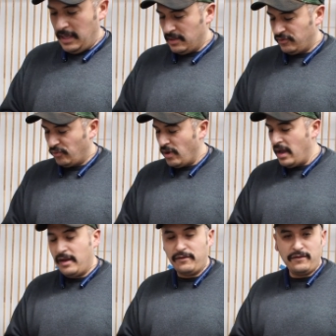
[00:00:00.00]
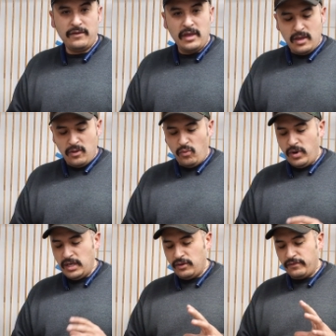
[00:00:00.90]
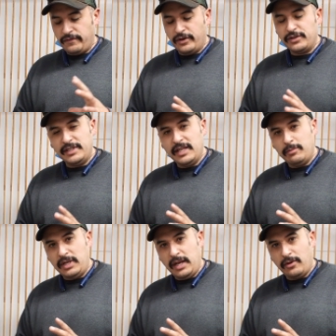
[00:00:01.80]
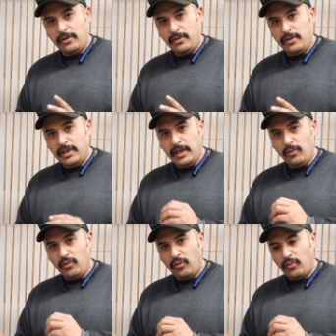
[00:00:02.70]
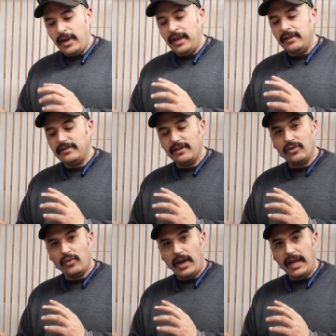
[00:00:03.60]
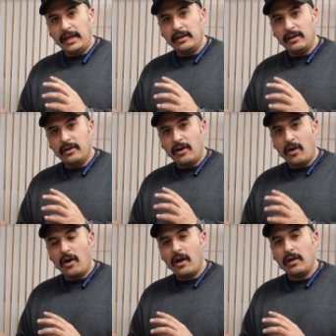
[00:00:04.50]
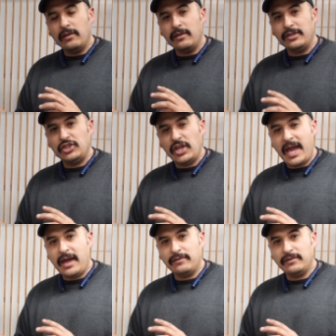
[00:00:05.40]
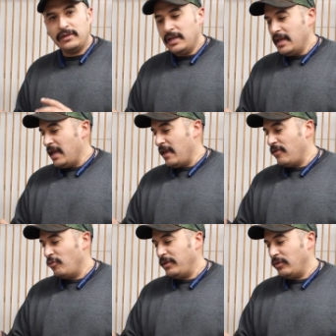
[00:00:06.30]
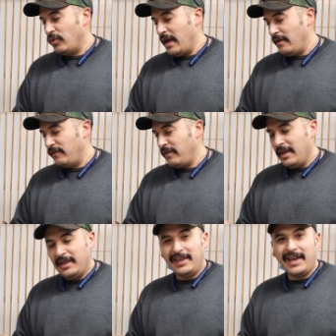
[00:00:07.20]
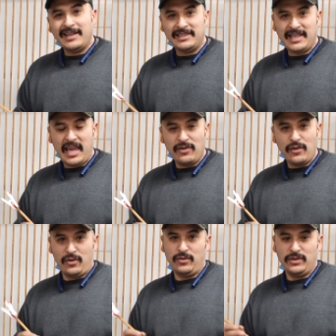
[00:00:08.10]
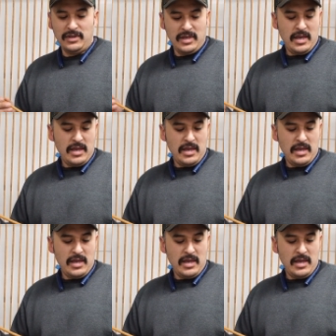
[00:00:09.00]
It's rough. When you first dip an arrow, it will raise the grain on the shaft and they'll be rough. You gotta sand those.